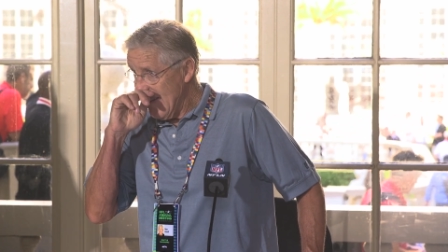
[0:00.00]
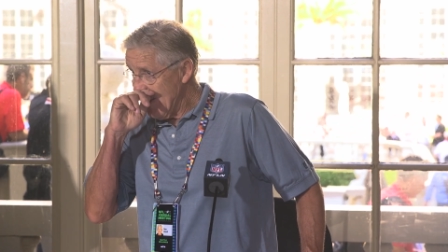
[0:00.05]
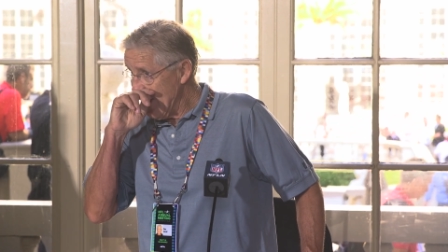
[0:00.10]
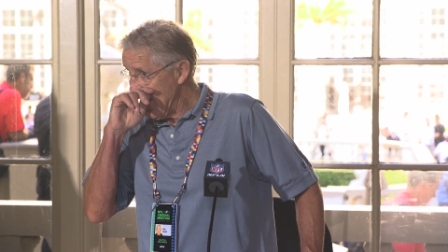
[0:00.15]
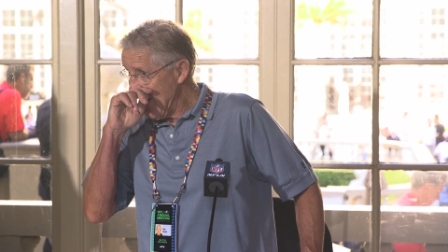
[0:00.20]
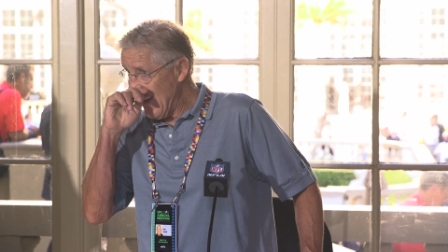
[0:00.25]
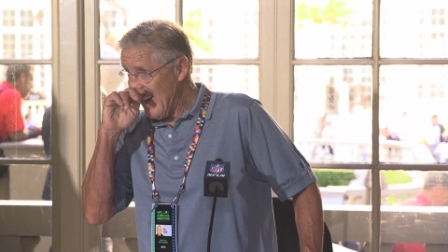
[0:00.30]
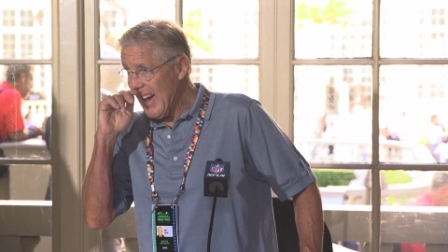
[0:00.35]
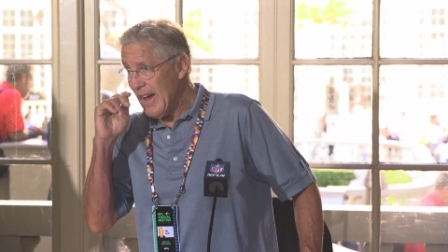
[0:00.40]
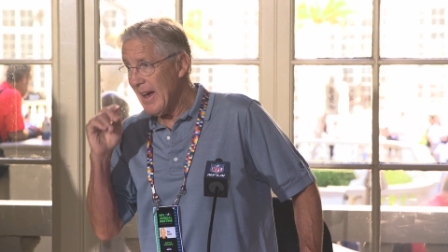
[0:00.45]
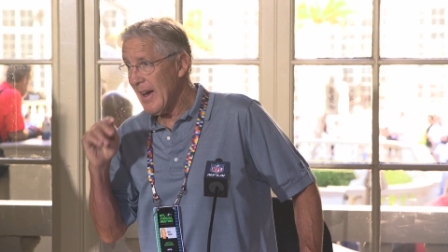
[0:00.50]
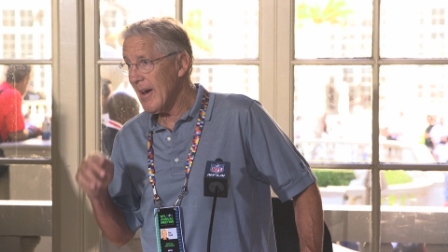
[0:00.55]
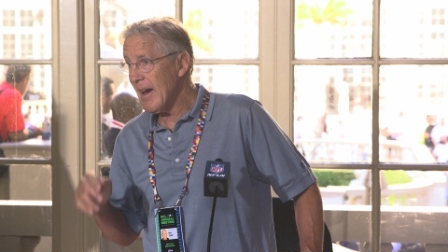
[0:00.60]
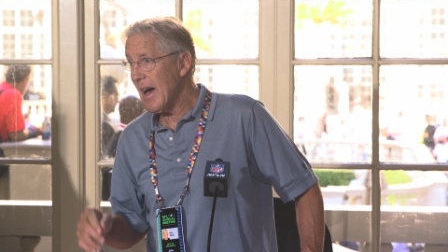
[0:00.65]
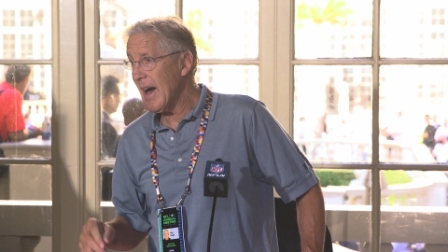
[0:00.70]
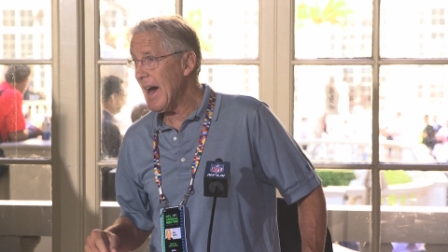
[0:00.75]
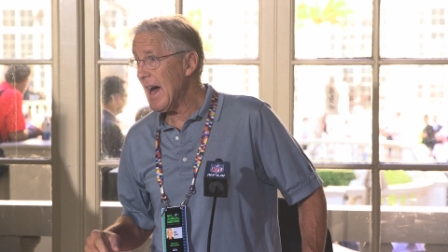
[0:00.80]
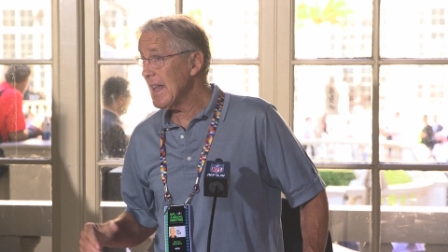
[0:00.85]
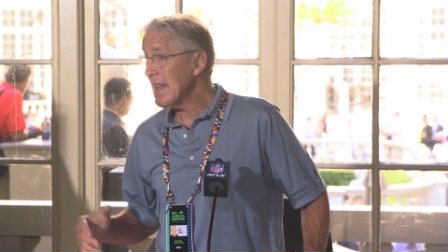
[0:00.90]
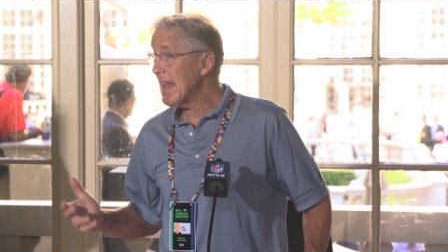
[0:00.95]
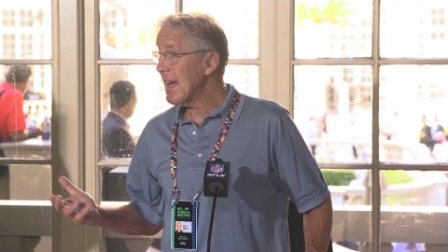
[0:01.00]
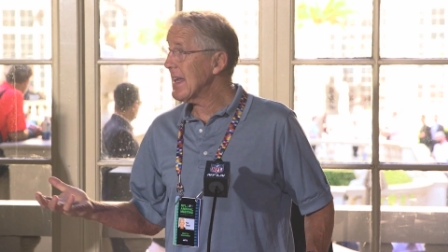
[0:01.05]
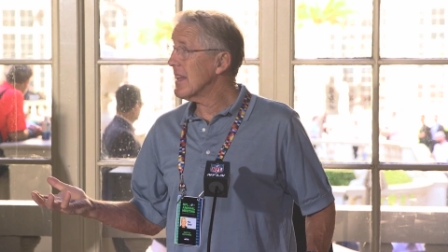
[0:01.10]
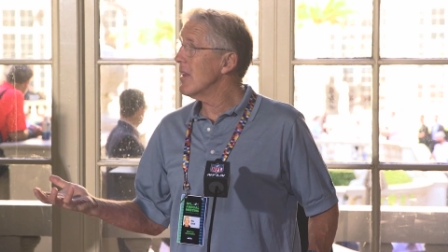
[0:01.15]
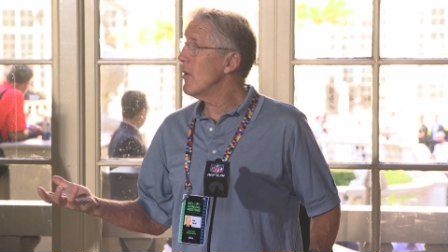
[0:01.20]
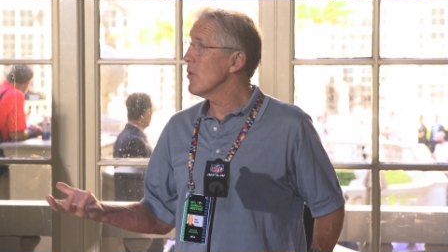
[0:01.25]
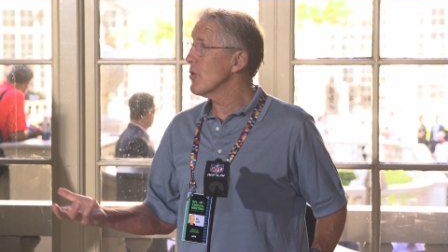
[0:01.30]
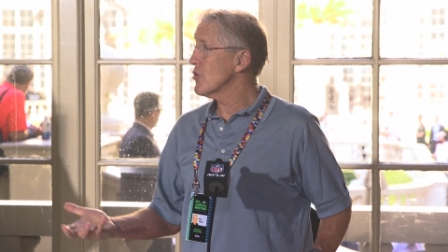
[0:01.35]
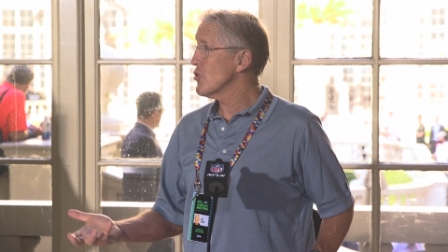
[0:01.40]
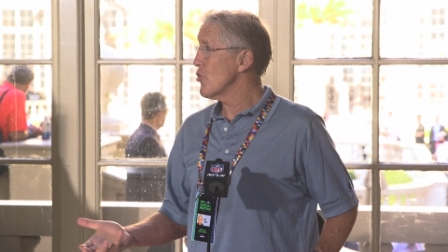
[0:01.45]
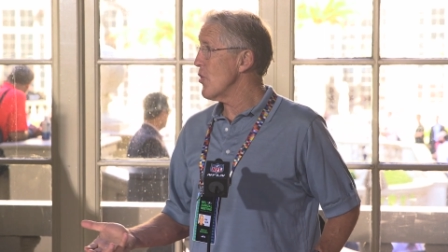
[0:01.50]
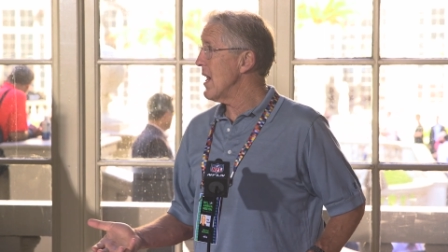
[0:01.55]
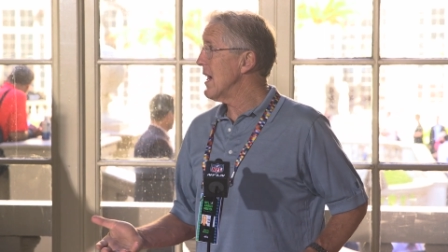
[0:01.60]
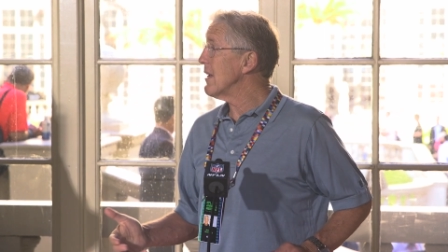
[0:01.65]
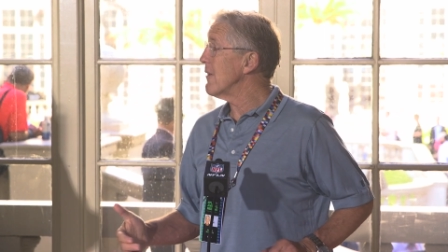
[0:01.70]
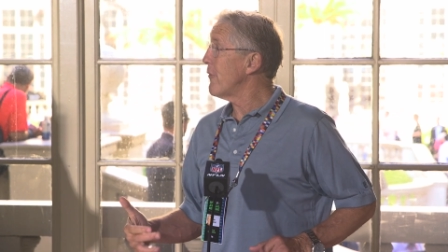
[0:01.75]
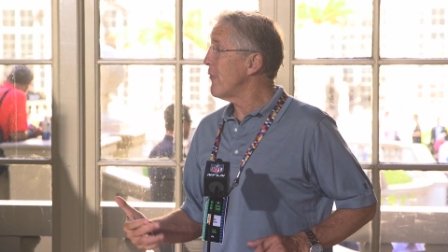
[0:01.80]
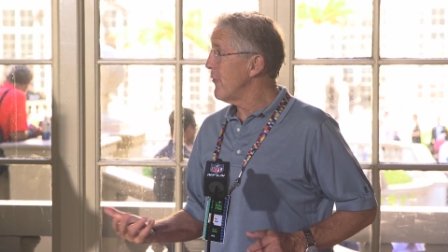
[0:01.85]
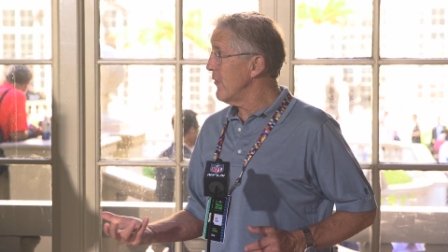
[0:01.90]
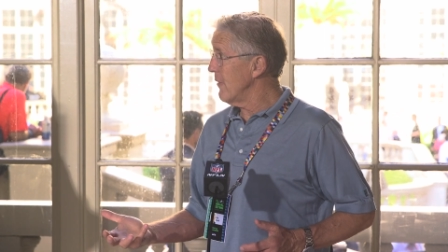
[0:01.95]
Yeah, I, I, like that we're
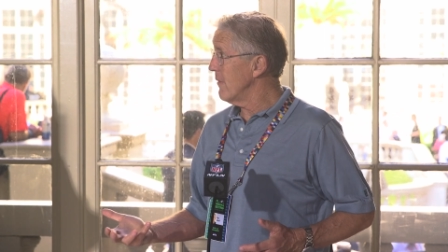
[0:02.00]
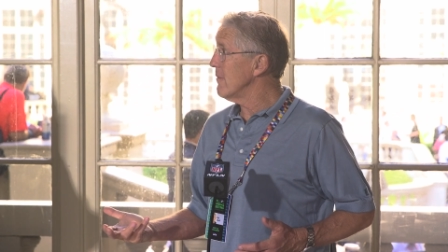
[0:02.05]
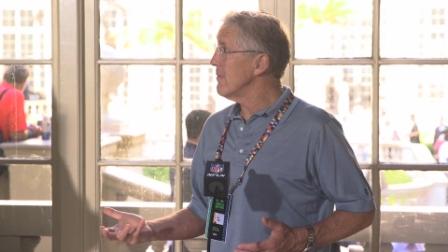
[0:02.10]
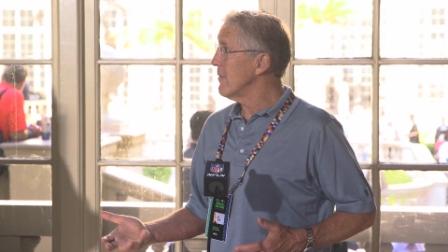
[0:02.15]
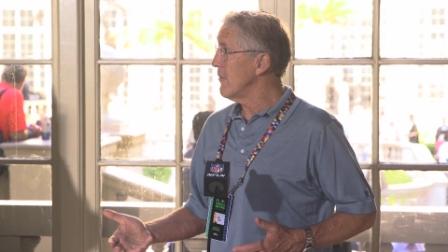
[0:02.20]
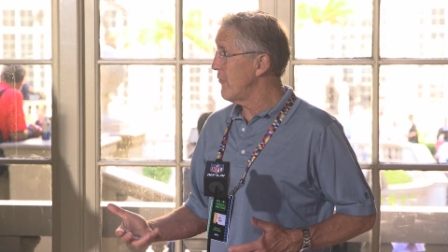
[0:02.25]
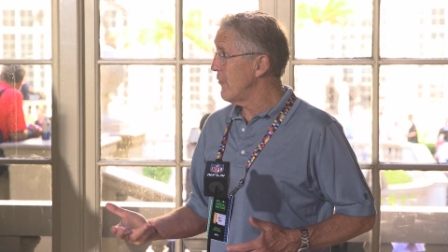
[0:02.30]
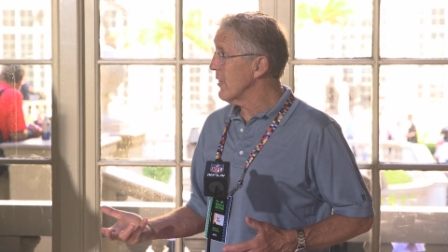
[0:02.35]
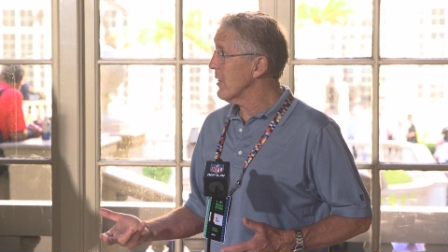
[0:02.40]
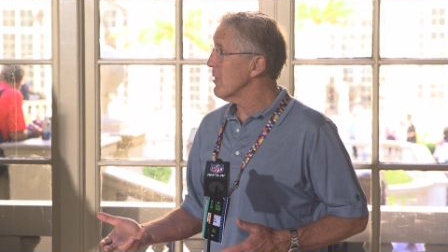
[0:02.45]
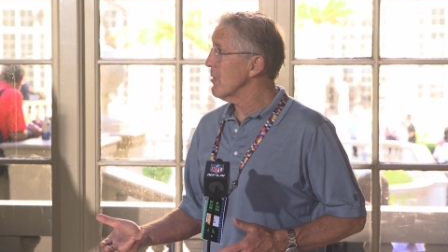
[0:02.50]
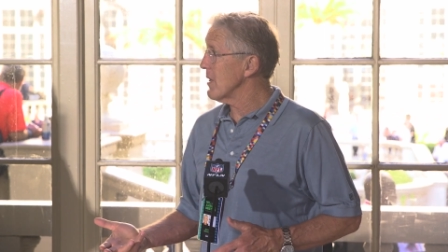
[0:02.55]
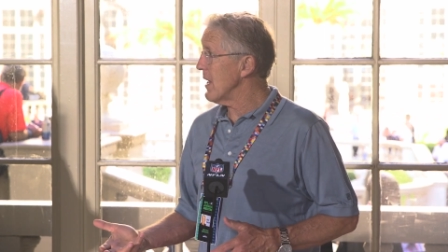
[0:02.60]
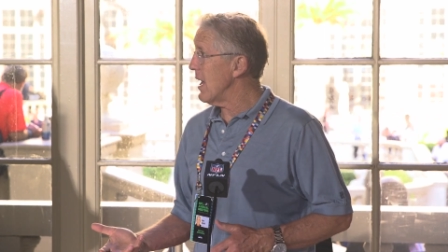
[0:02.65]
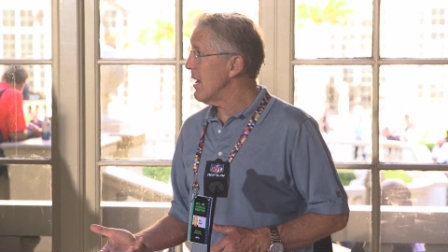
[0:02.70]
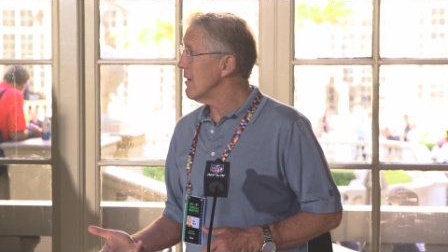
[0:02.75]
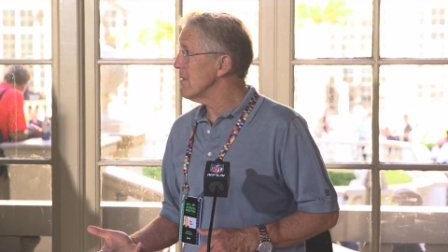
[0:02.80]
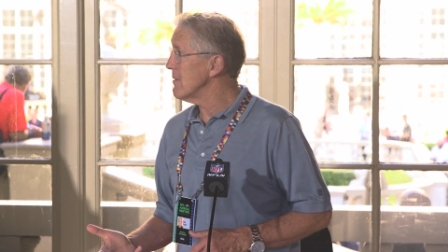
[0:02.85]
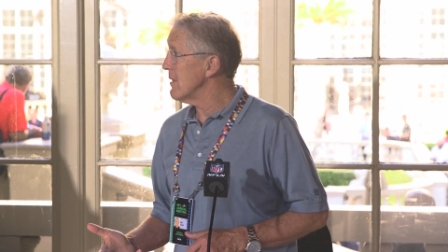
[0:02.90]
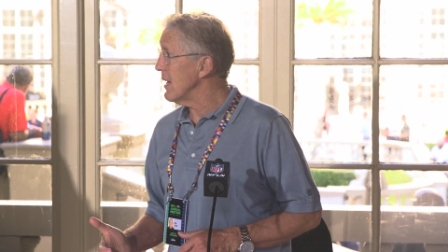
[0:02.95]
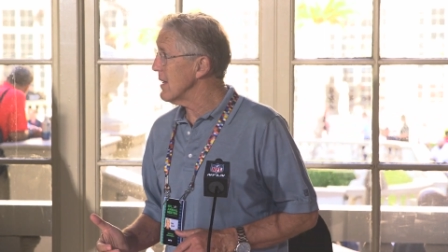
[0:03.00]
trying to, to figure it out.